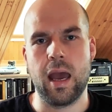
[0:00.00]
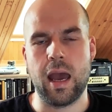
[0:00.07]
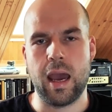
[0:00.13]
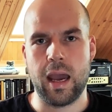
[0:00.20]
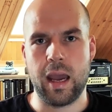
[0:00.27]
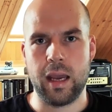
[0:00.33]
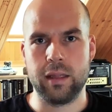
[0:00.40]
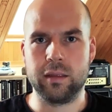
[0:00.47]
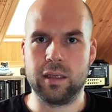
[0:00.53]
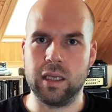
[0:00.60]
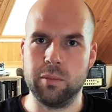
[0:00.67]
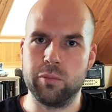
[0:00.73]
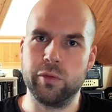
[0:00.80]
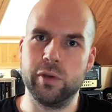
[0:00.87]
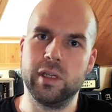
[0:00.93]
and
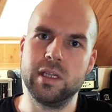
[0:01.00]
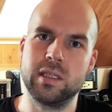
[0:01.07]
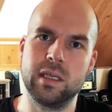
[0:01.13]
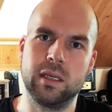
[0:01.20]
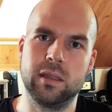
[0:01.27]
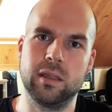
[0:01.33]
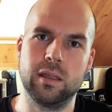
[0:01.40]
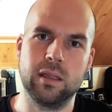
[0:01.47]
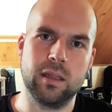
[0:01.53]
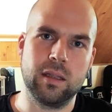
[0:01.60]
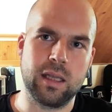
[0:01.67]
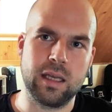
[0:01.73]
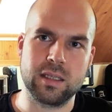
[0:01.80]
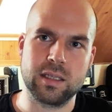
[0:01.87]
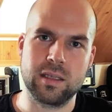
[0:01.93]
keep releasing
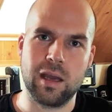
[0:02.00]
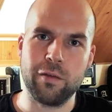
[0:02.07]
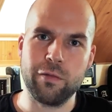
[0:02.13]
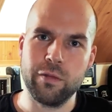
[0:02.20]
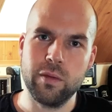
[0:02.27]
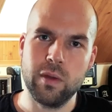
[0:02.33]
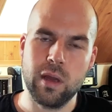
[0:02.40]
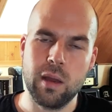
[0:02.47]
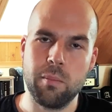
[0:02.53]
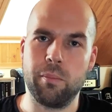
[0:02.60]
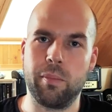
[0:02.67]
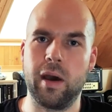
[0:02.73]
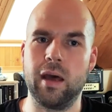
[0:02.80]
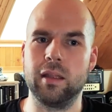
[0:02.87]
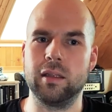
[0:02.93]
that stuff.
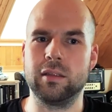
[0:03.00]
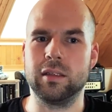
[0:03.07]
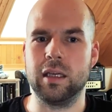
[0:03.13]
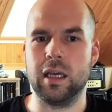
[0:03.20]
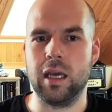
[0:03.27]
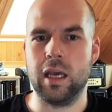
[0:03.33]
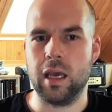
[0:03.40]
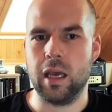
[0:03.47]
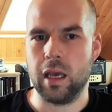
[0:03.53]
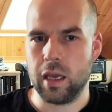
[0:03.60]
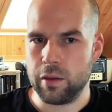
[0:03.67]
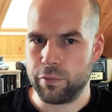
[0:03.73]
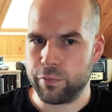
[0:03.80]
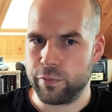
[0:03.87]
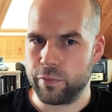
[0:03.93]
But
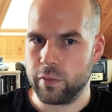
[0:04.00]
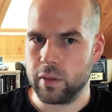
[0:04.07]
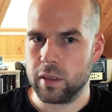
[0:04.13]
if